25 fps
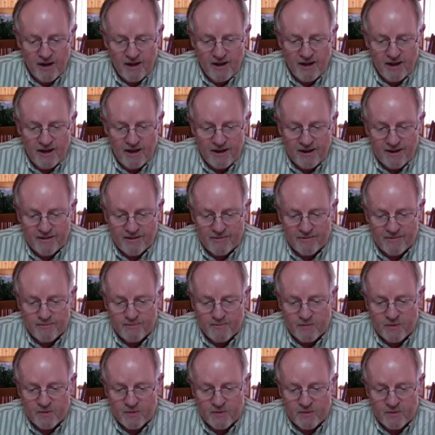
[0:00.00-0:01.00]

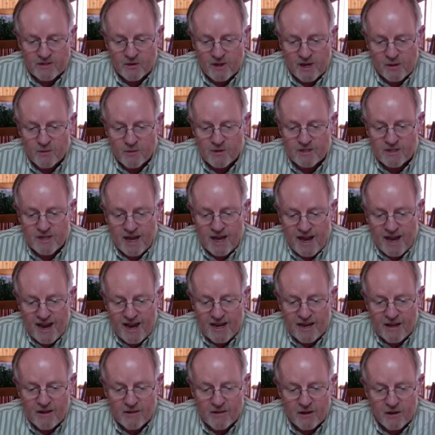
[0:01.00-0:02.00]
So that was
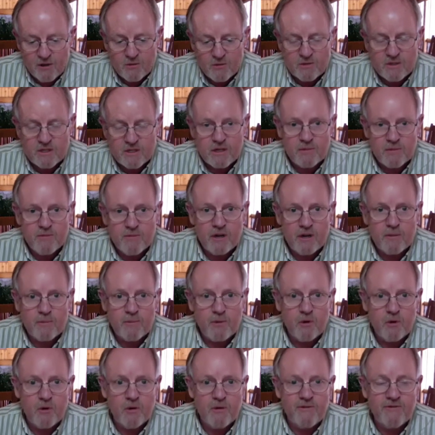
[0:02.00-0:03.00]
80 loans that have been
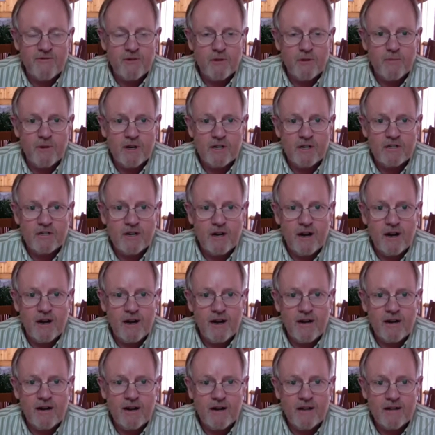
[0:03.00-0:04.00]
approved for Big
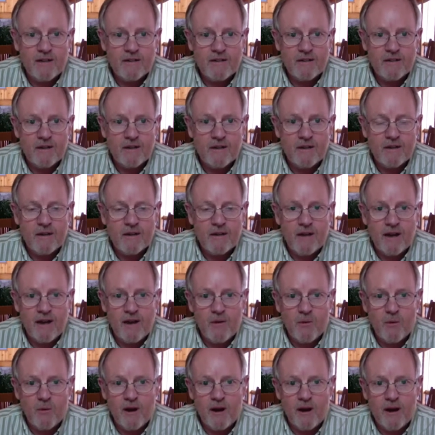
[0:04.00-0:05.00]
Sky, Gallatin,
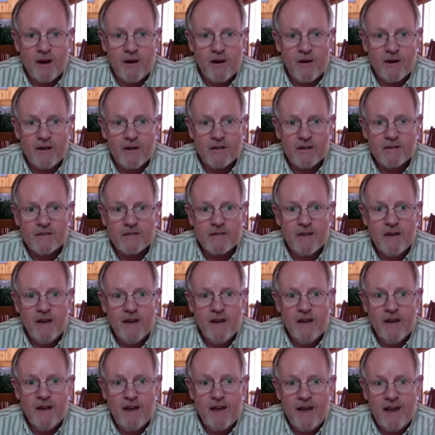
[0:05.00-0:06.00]
Gateway areas.
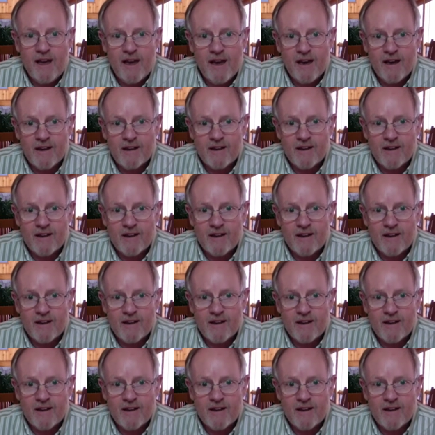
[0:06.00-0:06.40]
And